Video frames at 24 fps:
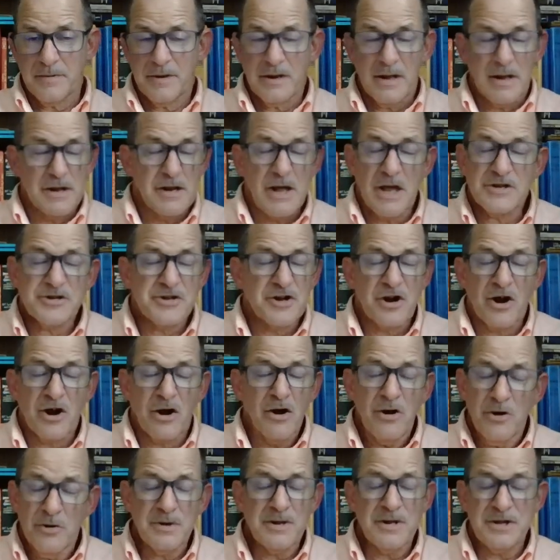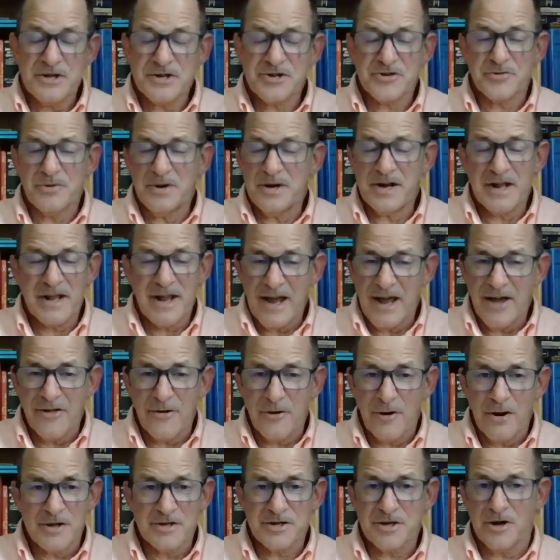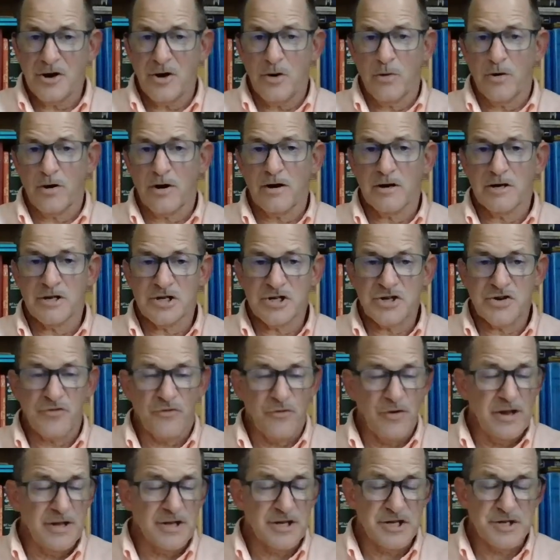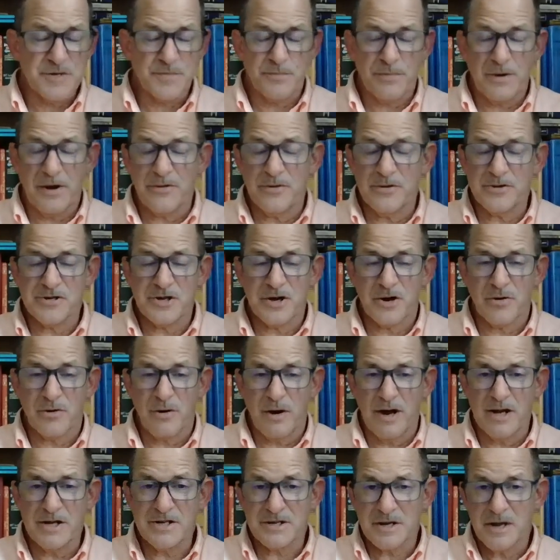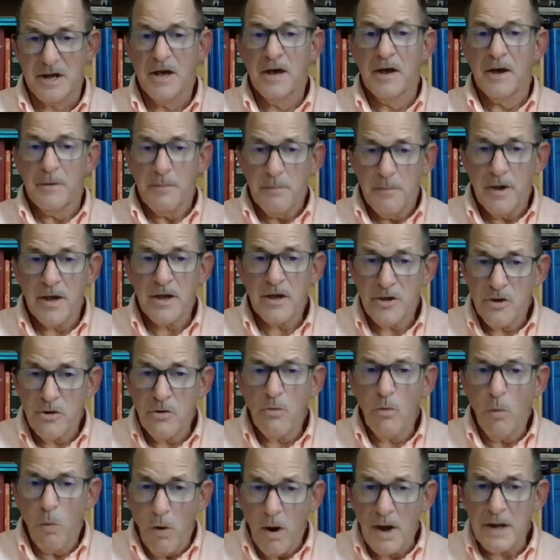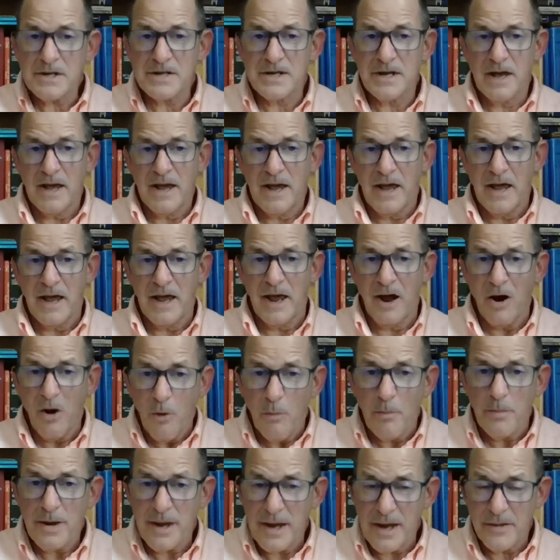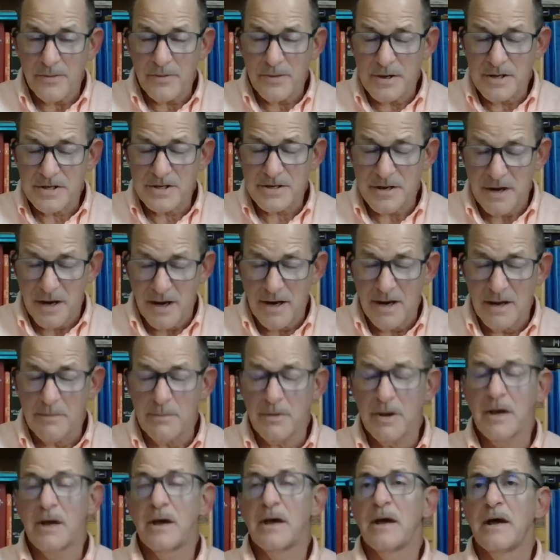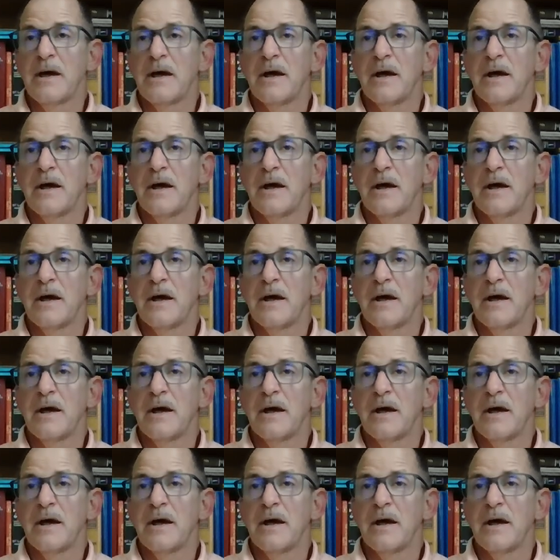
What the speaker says: I mean, doesn't our own history together as co-workers, as friends, as brothers in Christ make you want to help me at this time?